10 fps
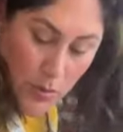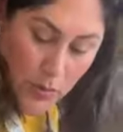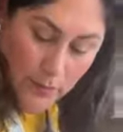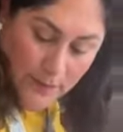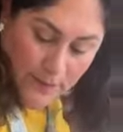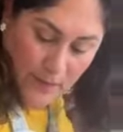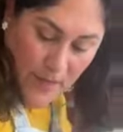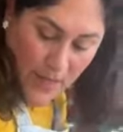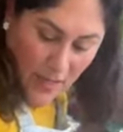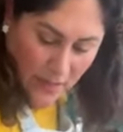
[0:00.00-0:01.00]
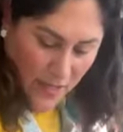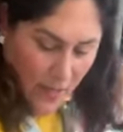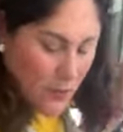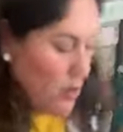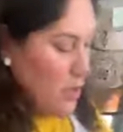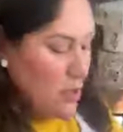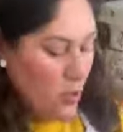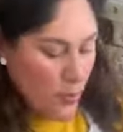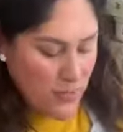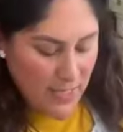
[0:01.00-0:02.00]
bow, and I think I'm
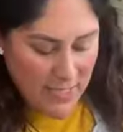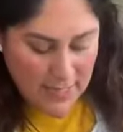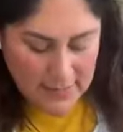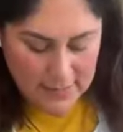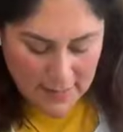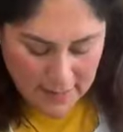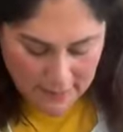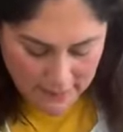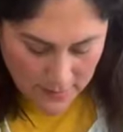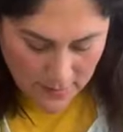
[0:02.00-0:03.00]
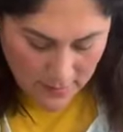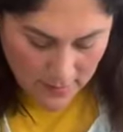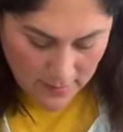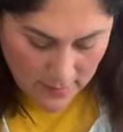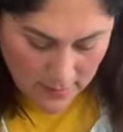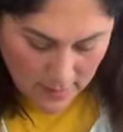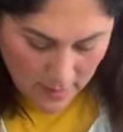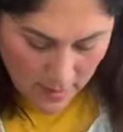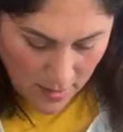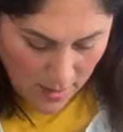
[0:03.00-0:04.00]
gonna go with the easy
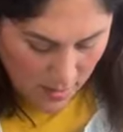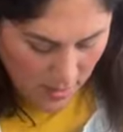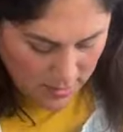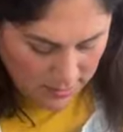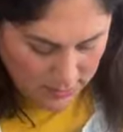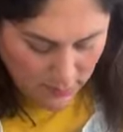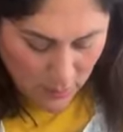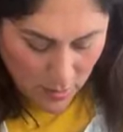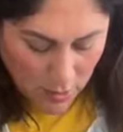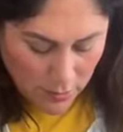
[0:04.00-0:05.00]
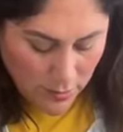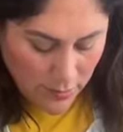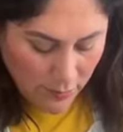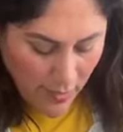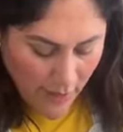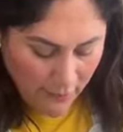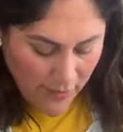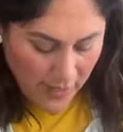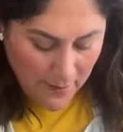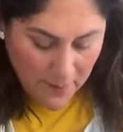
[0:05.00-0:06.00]
small
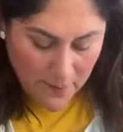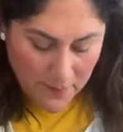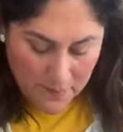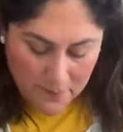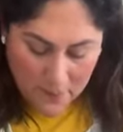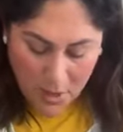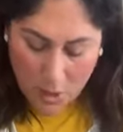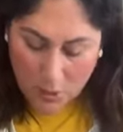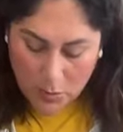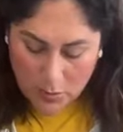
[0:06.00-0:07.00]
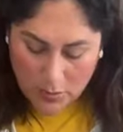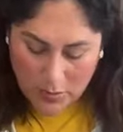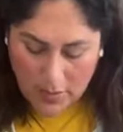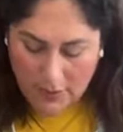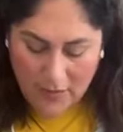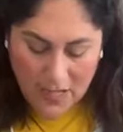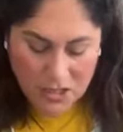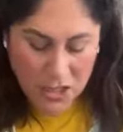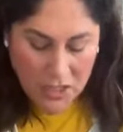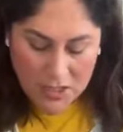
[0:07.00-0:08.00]
raffia bow.
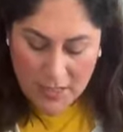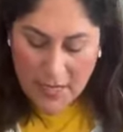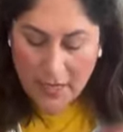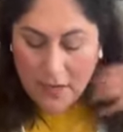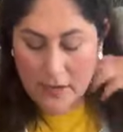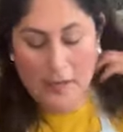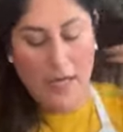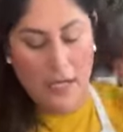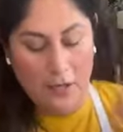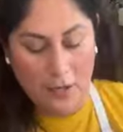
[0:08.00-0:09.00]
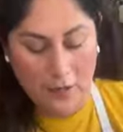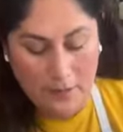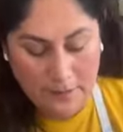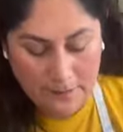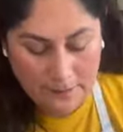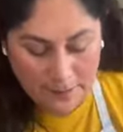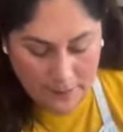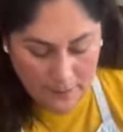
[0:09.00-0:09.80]
If I change it later,